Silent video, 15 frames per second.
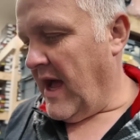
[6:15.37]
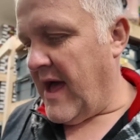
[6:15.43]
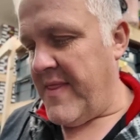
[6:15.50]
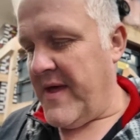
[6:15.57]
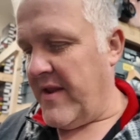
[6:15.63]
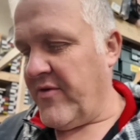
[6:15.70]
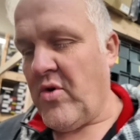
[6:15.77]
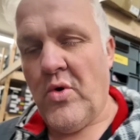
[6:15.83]
and
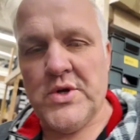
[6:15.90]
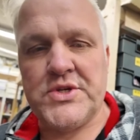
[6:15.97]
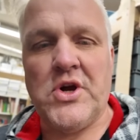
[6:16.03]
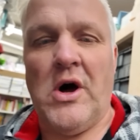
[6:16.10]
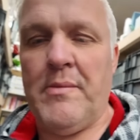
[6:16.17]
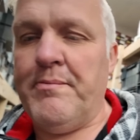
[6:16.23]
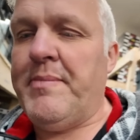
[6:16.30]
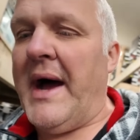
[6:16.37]
then of course
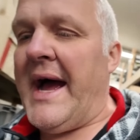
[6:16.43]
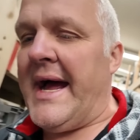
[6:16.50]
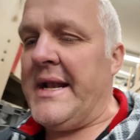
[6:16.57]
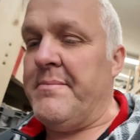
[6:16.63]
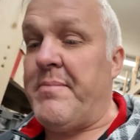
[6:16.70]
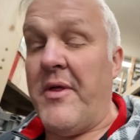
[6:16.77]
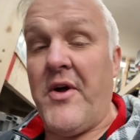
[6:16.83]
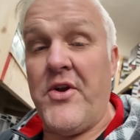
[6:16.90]
got
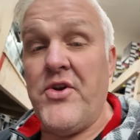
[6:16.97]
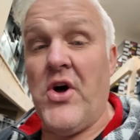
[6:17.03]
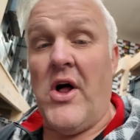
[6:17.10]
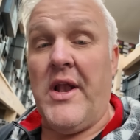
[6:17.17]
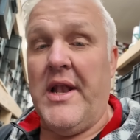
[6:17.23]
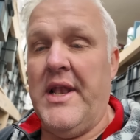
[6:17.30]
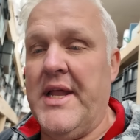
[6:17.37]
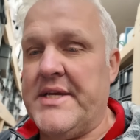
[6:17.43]
banned, but they're
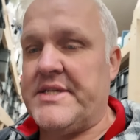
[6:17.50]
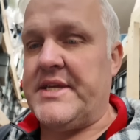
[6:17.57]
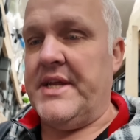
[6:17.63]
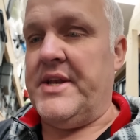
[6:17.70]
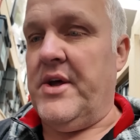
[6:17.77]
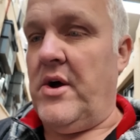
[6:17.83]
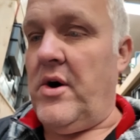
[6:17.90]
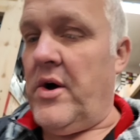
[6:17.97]
not
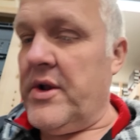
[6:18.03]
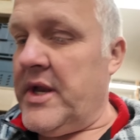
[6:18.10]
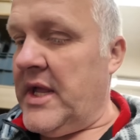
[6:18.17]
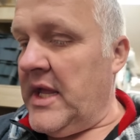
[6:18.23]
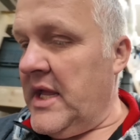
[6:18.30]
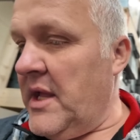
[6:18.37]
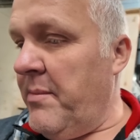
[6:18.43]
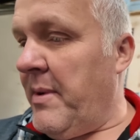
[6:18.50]
listed on
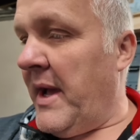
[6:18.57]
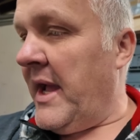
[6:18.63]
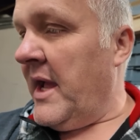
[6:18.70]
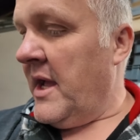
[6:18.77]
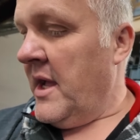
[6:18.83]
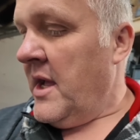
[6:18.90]
eBay.